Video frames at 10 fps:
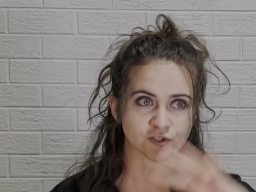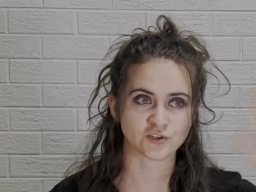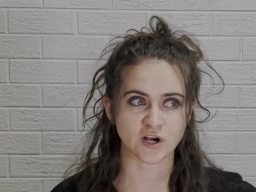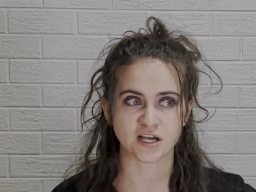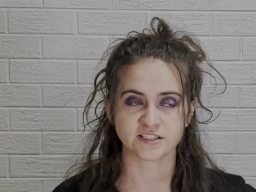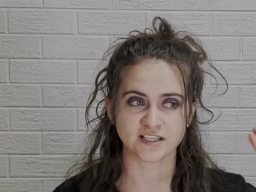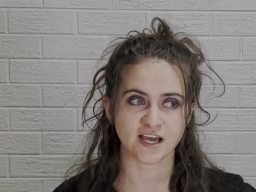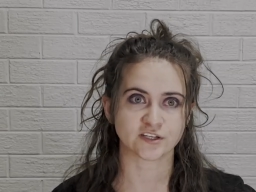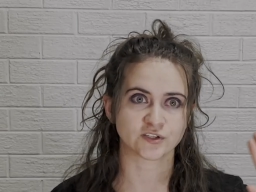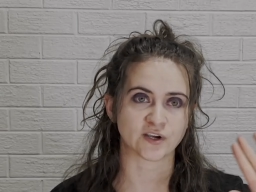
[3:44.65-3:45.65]
Contrast
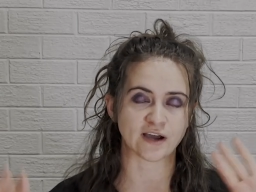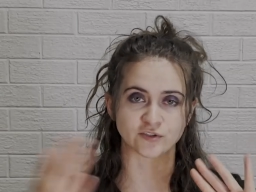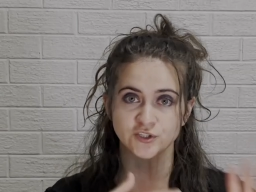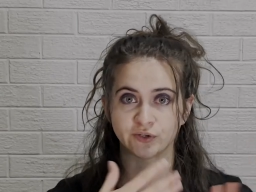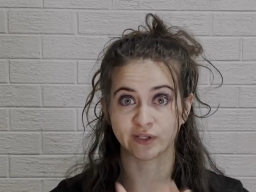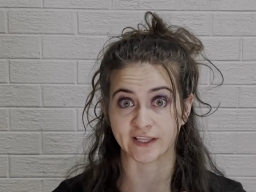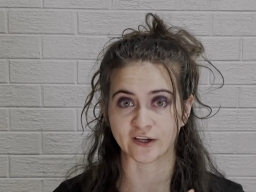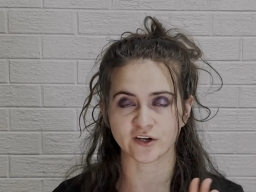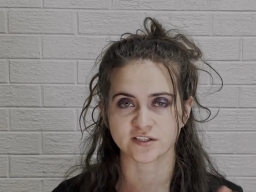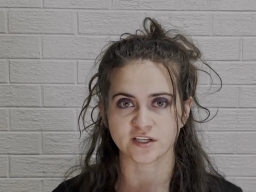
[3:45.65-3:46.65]
that to how
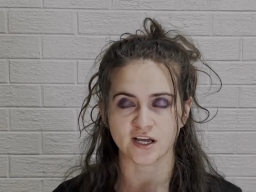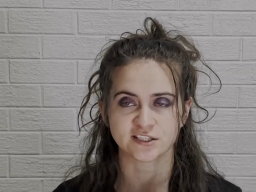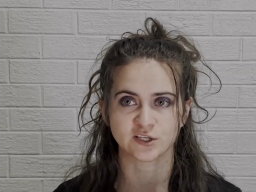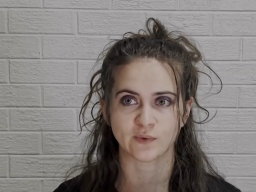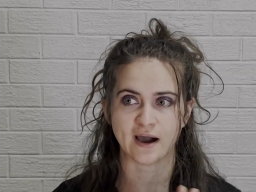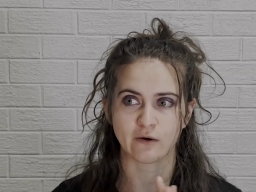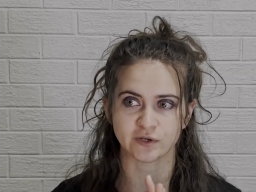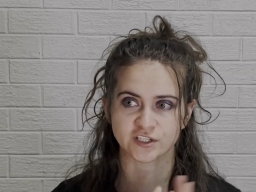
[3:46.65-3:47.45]
Duolingo starts you out, which